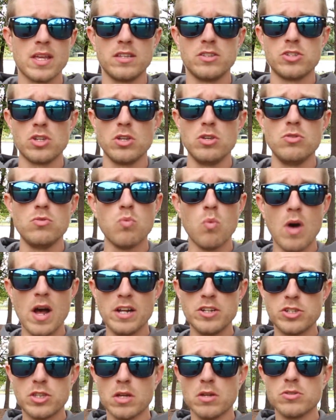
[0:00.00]
and so you
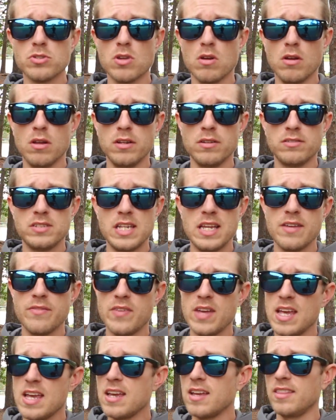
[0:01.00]
watch those on
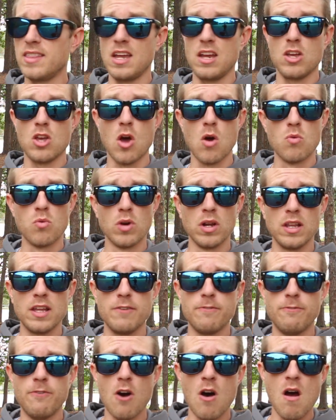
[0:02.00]
TV and they go really
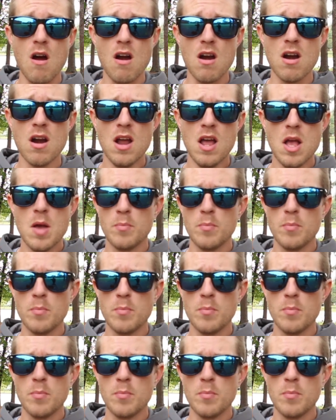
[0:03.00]
far,